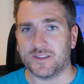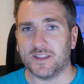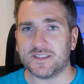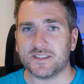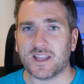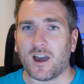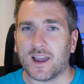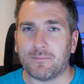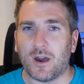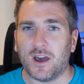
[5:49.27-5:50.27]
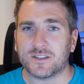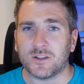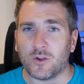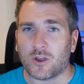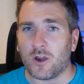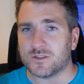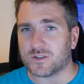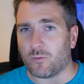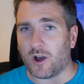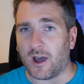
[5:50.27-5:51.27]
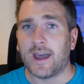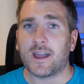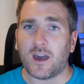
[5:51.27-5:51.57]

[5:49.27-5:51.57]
So this is the kind of person who goes to work,